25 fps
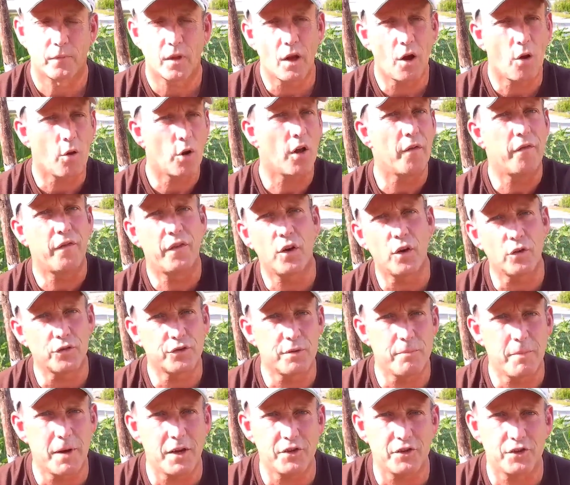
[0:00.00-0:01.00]
Oh, and I forgot
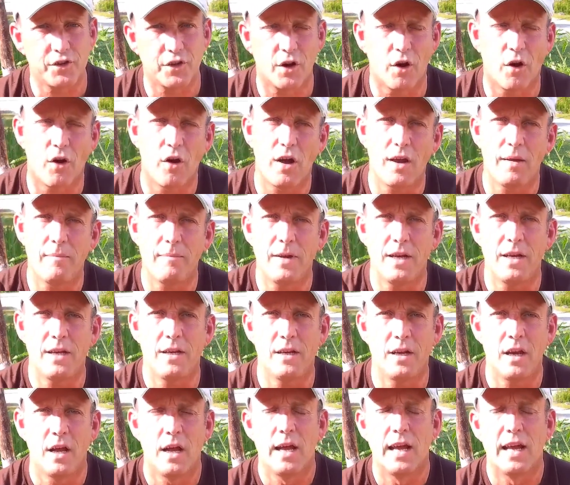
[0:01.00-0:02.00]
to mention, I'm
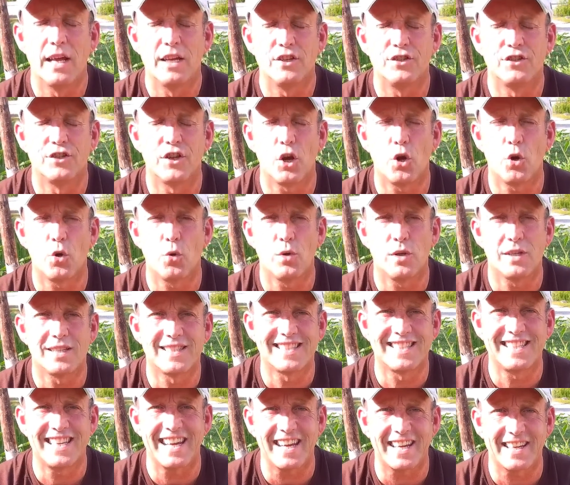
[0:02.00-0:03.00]
in zone
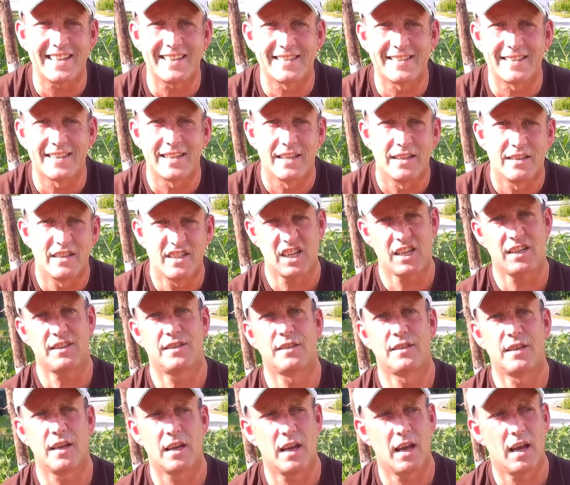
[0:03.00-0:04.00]

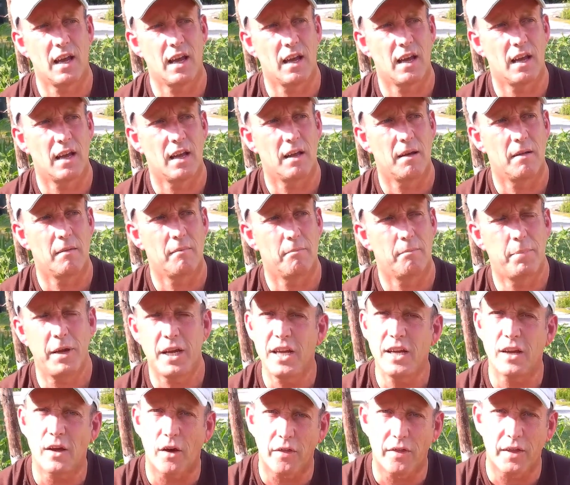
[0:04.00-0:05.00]

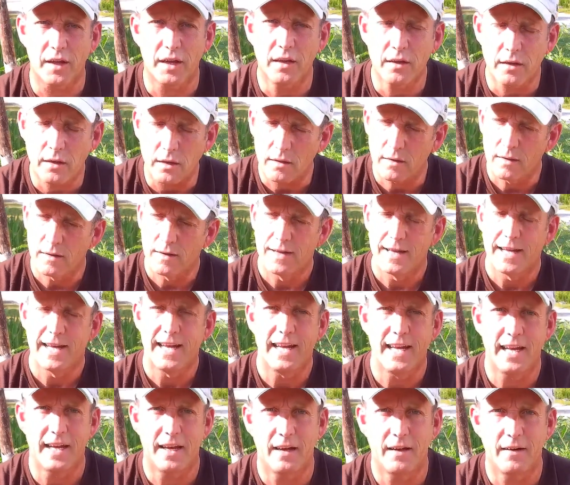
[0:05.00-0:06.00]
6B, I think,
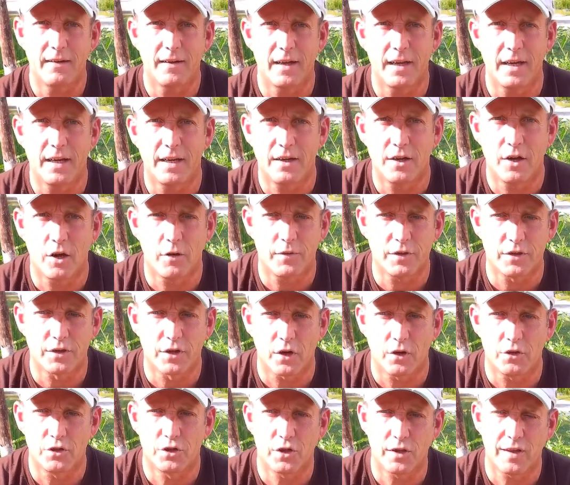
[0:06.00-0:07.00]
here in Nova
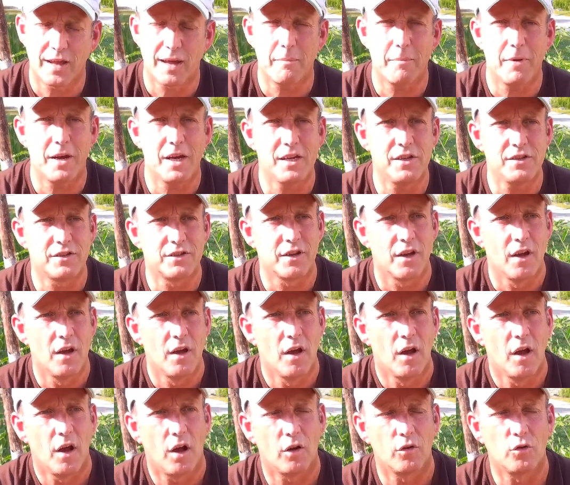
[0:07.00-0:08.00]
Scotia. That means
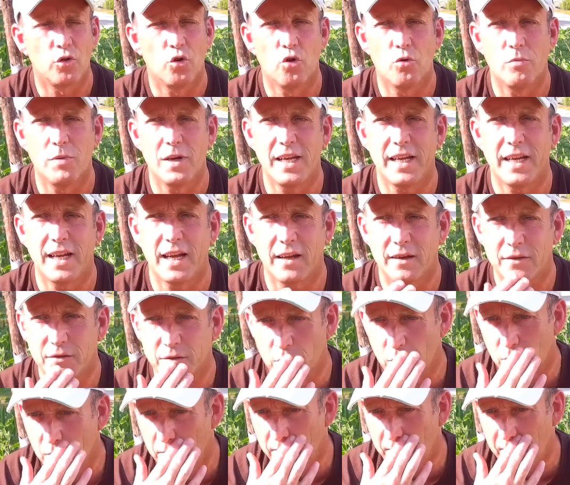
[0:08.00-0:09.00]
I'll normally get
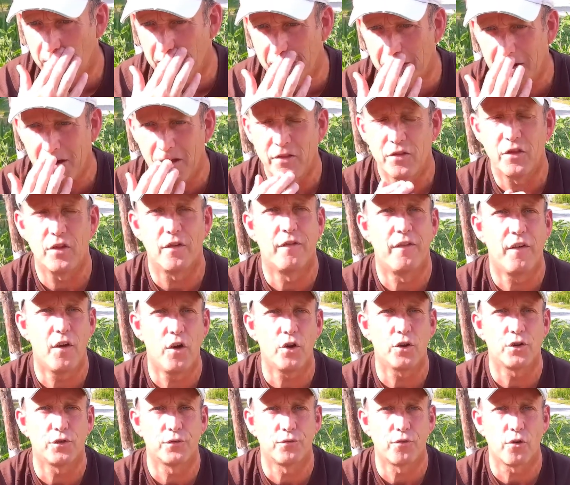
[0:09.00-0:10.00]
sort of the
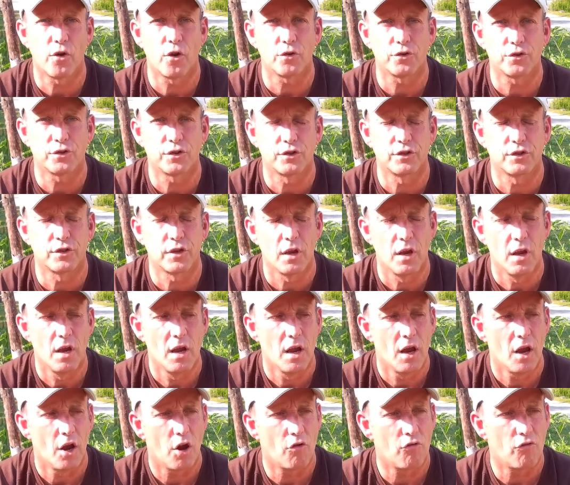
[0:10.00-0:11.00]
first frosts
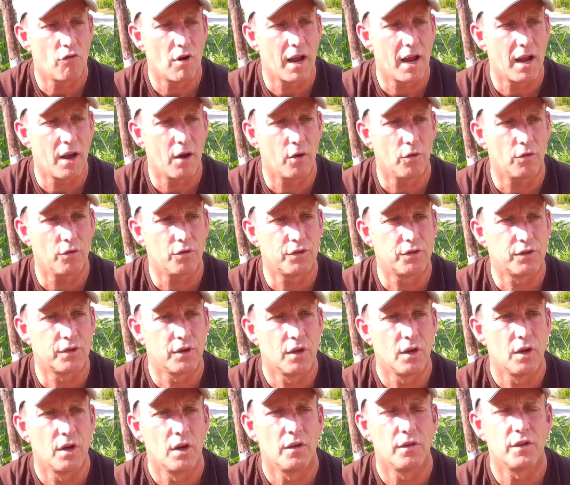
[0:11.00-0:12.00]
around
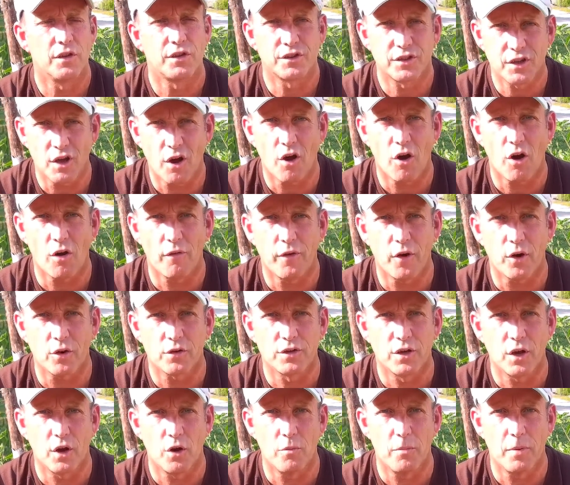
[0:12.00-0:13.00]
the start of
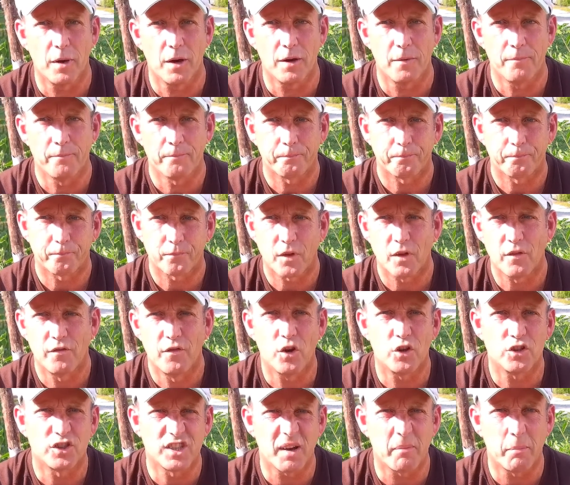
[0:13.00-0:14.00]
October,
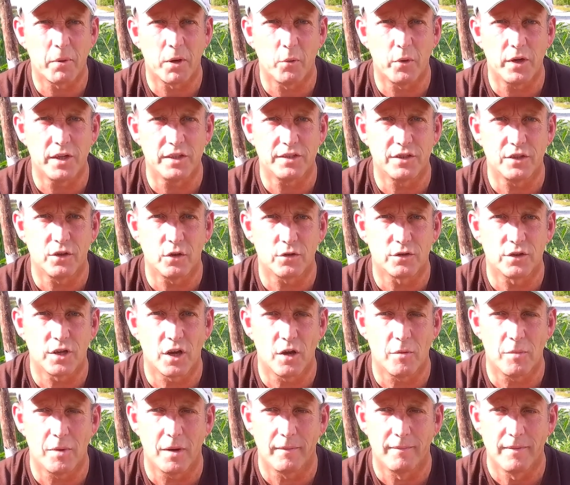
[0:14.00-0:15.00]
first couple of weeks in
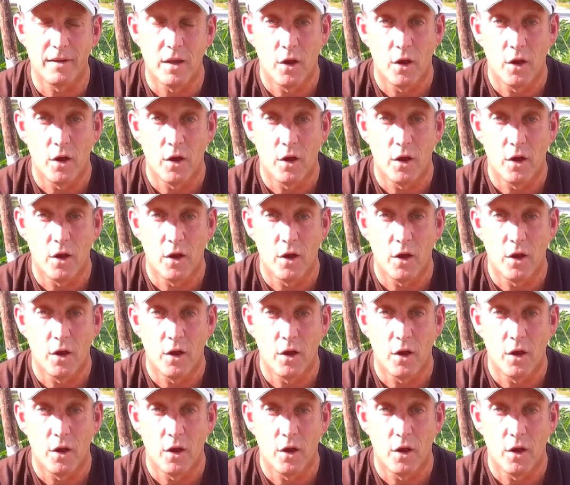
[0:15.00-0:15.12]
October.